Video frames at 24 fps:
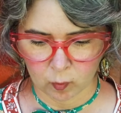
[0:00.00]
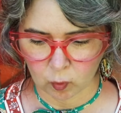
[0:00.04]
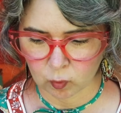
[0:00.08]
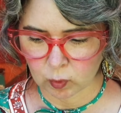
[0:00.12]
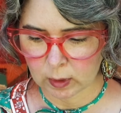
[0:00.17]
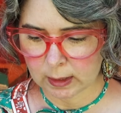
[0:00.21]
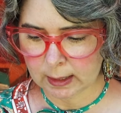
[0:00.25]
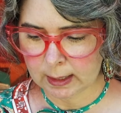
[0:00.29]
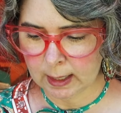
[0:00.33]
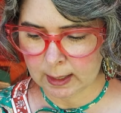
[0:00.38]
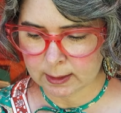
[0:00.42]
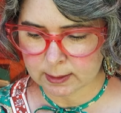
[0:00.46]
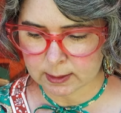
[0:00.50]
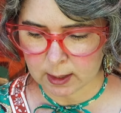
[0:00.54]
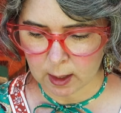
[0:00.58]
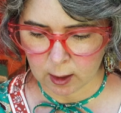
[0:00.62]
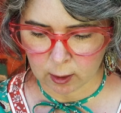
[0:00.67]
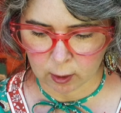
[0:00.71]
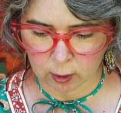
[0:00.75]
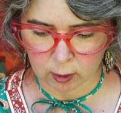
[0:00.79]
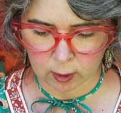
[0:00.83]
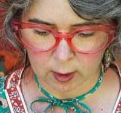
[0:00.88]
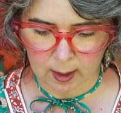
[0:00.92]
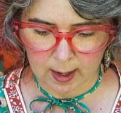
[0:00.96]
Really nice
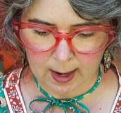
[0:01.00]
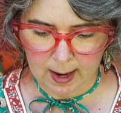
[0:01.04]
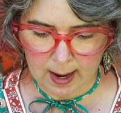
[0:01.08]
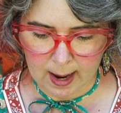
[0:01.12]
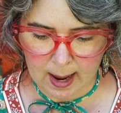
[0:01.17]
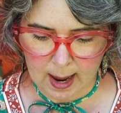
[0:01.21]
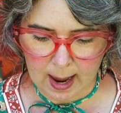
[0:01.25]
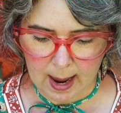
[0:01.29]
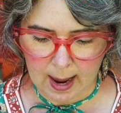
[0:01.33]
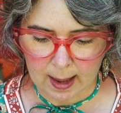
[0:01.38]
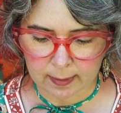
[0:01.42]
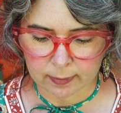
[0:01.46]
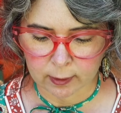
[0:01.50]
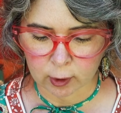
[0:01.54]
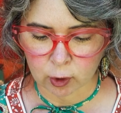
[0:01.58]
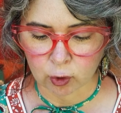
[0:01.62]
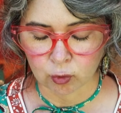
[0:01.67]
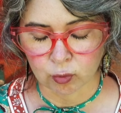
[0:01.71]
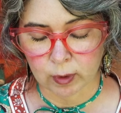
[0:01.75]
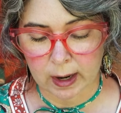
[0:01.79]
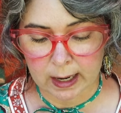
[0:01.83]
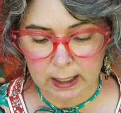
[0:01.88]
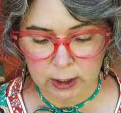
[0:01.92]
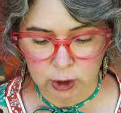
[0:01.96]
color. And the
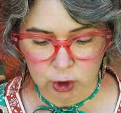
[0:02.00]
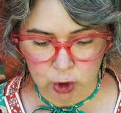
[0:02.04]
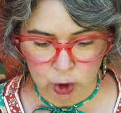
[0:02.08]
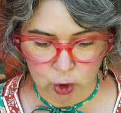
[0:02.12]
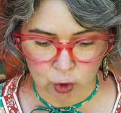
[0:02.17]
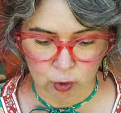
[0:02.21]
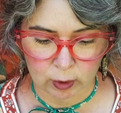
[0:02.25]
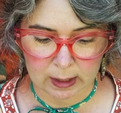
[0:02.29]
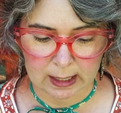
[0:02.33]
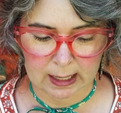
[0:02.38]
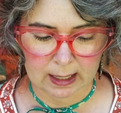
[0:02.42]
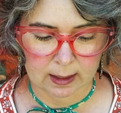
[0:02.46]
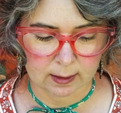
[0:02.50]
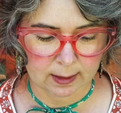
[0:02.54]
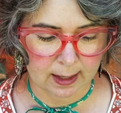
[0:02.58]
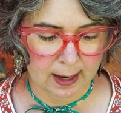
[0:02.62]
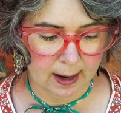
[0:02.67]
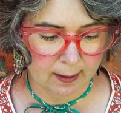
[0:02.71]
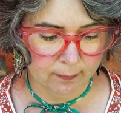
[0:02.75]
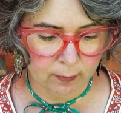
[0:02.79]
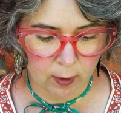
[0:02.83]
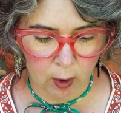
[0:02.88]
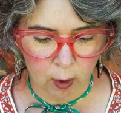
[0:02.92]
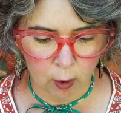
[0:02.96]
grayish green. They
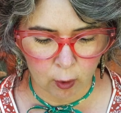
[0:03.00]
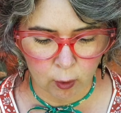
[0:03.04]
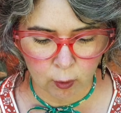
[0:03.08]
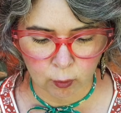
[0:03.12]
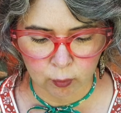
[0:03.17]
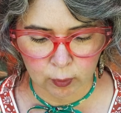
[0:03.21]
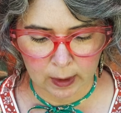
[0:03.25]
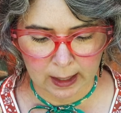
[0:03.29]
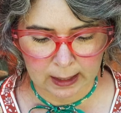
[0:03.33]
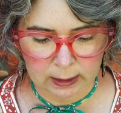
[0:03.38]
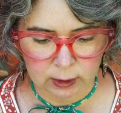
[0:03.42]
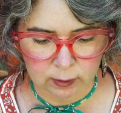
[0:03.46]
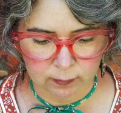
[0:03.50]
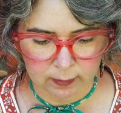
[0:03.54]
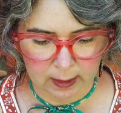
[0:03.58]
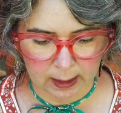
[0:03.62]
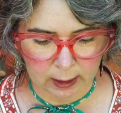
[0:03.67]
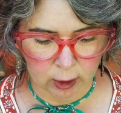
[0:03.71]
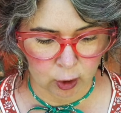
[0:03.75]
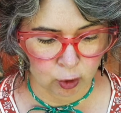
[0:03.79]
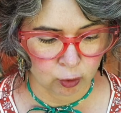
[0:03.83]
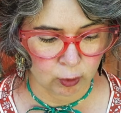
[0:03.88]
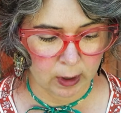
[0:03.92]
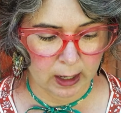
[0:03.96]
have a whole range of
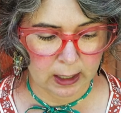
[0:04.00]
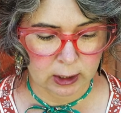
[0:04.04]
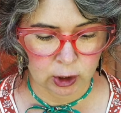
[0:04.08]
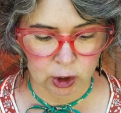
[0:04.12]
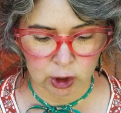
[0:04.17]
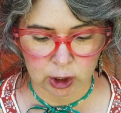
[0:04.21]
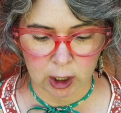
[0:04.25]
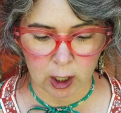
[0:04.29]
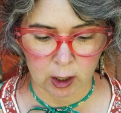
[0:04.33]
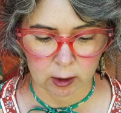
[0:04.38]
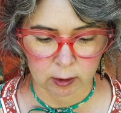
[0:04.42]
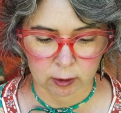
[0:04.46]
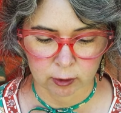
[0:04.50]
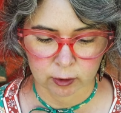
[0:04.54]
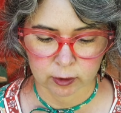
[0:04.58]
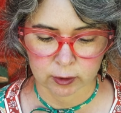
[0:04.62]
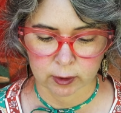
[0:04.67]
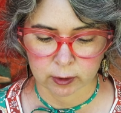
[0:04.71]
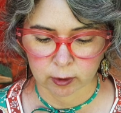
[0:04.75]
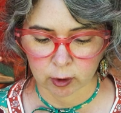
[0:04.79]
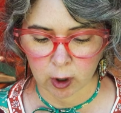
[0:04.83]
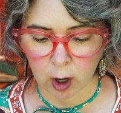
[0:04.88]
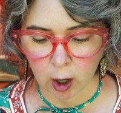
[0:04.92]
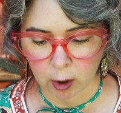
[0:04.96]
like grayish colors
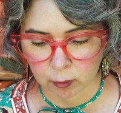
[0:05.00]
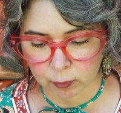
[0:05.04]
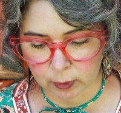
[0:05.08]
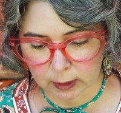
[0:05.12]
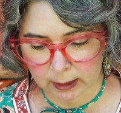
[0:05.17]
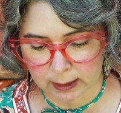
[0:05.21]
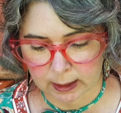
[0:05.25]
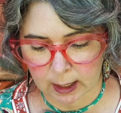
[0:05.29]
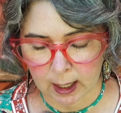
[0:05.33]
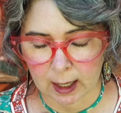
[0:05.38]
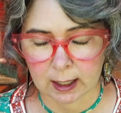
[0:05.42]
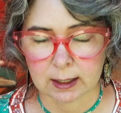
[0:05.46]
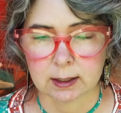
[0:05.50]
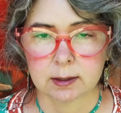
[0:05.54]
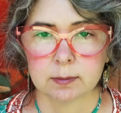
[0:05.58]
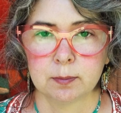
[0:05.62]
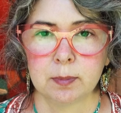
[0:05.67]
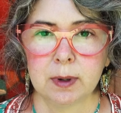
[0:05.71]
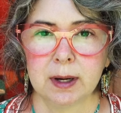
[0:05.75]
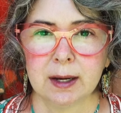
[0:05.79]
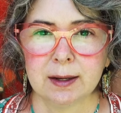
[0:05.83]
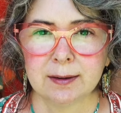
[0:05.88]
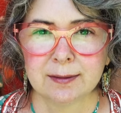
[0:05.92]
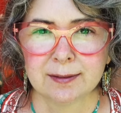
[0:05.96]
and they're all really nice.
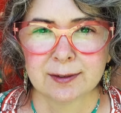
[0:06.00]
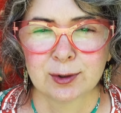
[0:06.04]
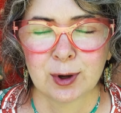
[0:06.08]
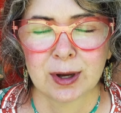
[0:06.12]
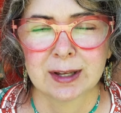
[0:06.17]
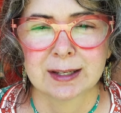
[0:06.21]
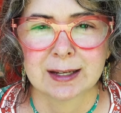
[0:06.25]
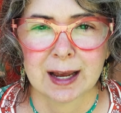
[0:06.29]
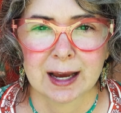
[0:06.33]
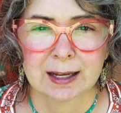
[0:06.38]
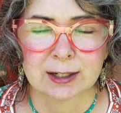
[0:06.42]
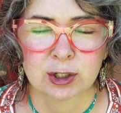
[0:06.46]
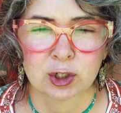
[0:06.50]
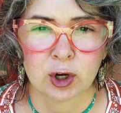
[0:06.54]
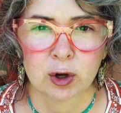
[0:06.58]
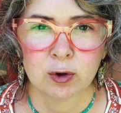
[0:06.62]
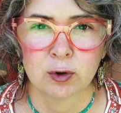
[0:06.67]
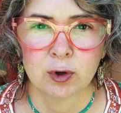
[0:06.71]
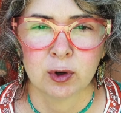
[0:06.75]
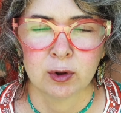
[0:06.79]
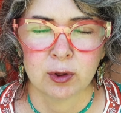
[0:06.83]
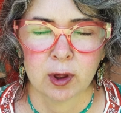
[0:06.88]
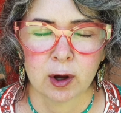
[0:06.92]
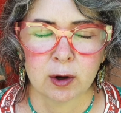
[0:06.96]
But so I show
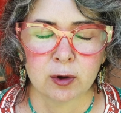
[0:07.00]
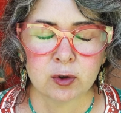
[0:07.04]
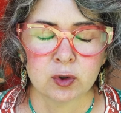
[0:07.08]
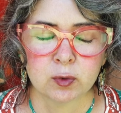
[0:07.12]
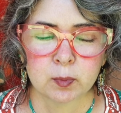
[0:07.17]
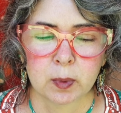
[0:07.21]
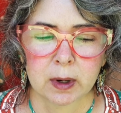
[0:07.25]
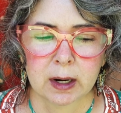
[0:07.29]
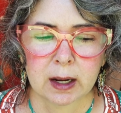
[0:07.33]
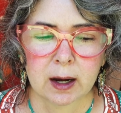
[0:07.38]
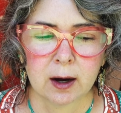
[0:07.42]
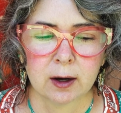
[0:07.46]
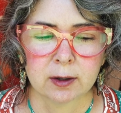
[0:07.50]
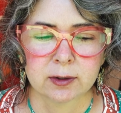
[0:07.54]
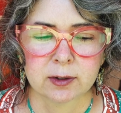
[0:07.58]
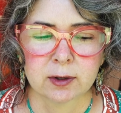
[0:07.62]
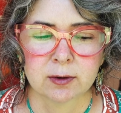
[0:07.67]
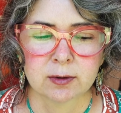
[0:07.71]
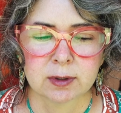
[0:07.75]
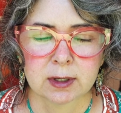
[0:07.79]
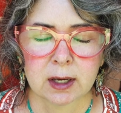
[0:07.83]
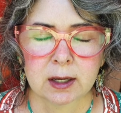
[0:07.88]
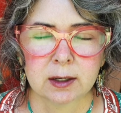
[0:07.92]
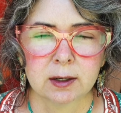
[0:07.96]
you those, but I
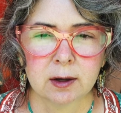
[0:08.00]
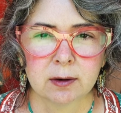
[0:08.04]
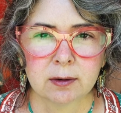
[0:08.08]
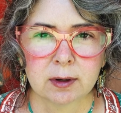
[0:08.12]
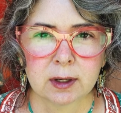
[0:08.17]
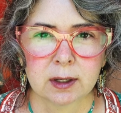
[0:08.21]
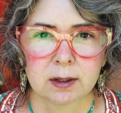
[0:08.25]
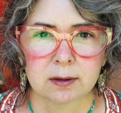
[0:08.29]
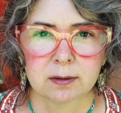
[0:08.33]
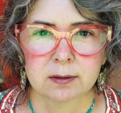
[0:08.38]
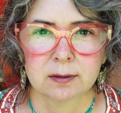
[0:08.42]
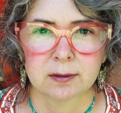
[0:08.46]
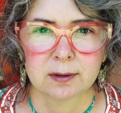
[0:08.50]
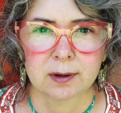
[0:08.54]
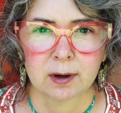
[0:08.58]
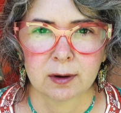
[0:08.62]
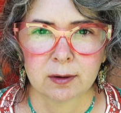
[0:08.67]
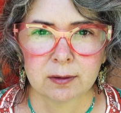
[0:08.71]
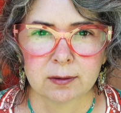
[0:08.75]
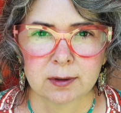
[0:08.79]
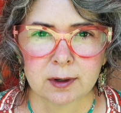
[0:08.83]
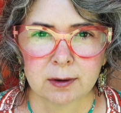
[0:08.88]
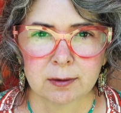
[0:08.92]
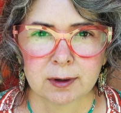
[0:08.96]
also say don't
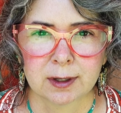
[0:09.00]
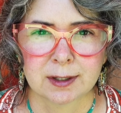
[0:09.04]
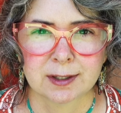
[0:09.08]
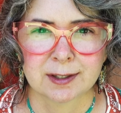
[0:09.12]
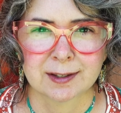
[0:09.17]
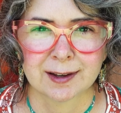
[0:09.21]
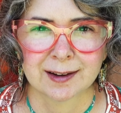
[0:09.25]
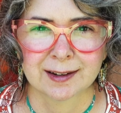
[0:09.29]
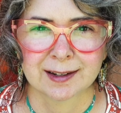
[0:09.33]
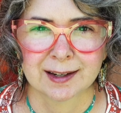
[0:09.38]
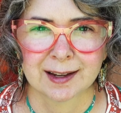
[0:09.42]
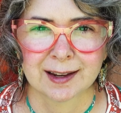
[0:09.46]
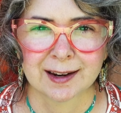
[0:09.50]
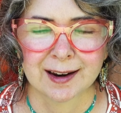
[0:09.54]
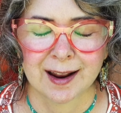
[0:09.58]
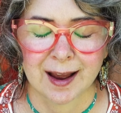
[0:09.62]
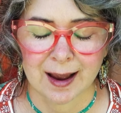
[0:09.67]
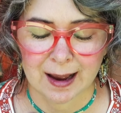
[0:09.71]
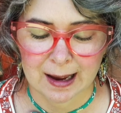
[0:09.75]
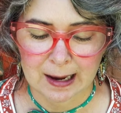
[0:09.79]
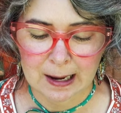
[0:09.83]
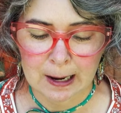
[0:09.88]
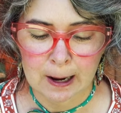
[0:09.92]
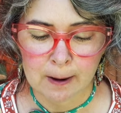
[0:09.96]
get sucked in.
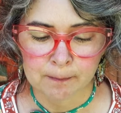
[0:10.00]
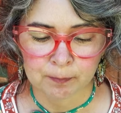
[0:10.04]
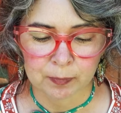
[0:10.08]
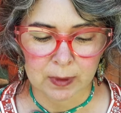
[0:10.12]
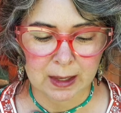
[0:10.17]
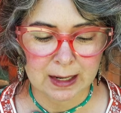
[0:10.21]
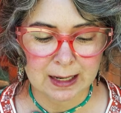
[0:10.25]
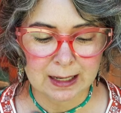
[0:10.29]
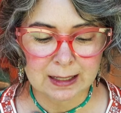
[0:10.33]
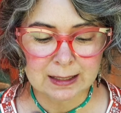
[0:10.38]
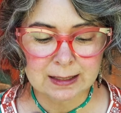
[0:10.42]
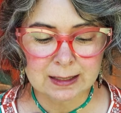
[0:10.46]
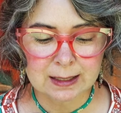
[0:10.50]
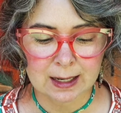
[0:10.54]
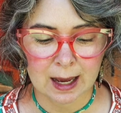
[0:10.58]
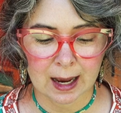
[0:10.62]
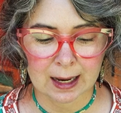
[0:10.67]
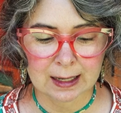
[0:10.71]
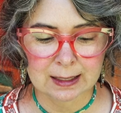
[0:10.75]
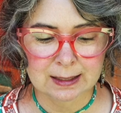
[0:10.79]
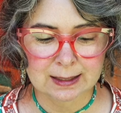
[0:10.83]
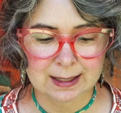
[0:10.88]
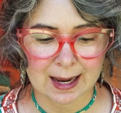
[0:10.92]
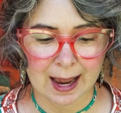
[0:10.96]
It is
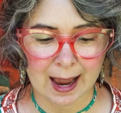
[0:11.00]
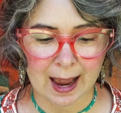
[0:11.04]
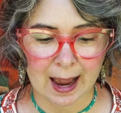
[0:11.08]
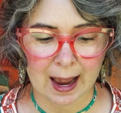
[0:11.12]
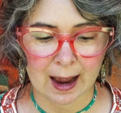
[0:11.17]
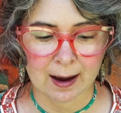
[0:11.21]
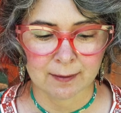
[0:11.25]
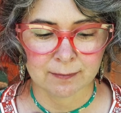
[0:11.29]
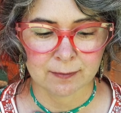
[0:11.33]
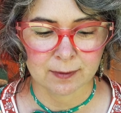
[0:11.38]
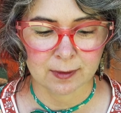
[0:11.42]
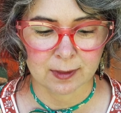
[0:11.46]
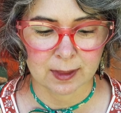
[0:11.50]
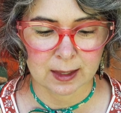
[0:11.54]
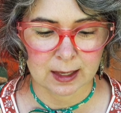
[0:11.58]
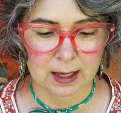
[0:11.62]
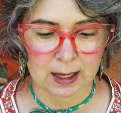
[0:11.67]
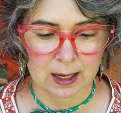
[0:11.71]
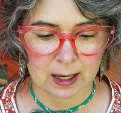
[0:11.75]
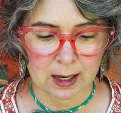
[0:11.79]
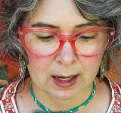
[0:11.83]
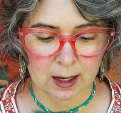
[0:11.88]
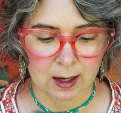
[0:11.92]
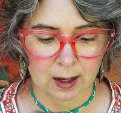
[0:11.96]
nice to have
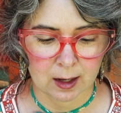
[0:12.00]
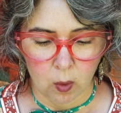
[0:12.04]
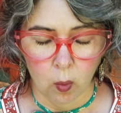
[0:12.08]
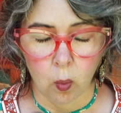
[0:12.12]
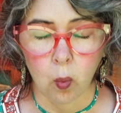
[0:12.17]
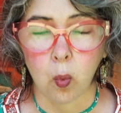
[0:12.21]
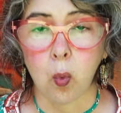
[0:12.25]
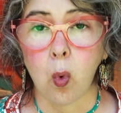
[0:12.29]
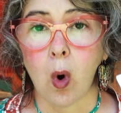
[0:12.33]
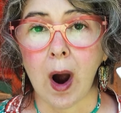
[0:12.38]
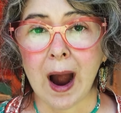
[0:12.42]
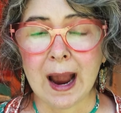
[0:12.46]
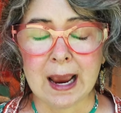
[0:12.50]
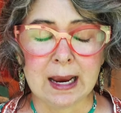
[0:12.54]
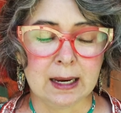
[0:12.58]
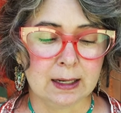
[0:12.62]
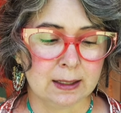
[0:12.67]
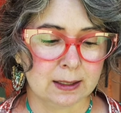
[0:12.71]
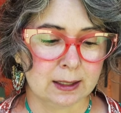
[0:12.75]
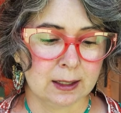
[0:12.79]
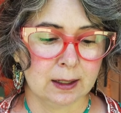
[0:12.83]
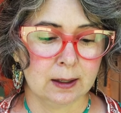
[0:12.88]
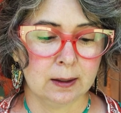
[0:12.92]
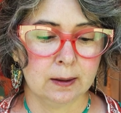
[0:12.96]
the
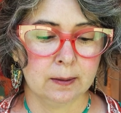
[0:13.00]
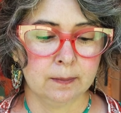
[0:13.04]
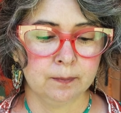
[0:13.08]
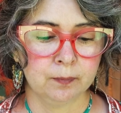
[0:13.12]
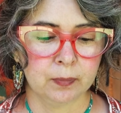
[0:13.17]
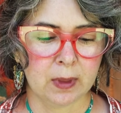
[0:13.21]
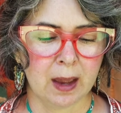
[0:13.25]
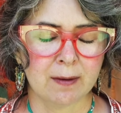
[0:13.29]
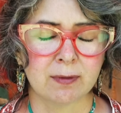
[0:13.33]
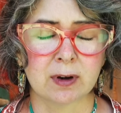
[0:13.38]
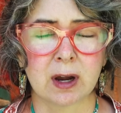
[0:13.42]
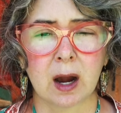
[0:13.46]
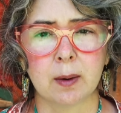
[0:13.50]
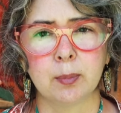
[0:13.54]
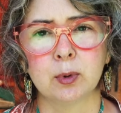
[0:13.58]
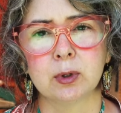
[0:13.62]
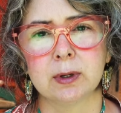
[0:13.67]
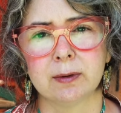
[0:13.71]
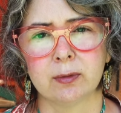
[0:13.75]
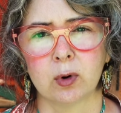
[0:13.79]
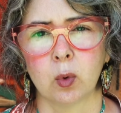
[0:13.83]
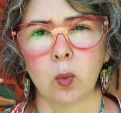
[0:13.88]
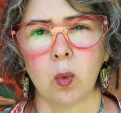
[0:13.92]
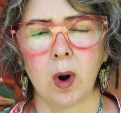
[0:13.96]
white. They have a couple
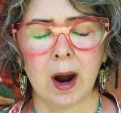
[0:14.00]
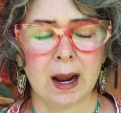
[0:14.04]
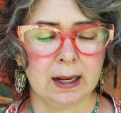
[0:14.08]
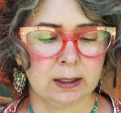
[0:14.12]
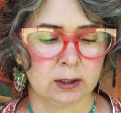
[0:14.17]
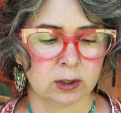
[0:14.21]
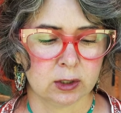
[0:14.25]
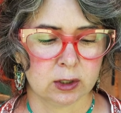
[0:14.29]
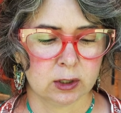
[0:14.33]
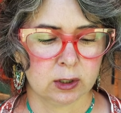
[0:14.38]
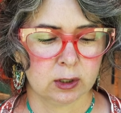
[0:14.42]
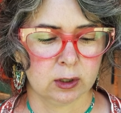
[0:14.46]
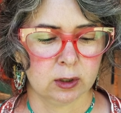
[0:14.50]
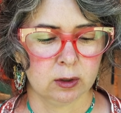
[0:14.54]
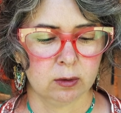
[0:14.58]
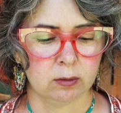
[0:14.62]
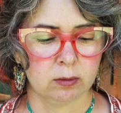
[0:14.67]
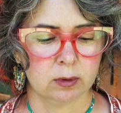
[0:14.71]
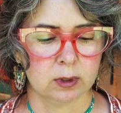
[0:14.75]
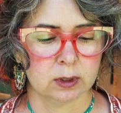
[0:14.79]
different whites too.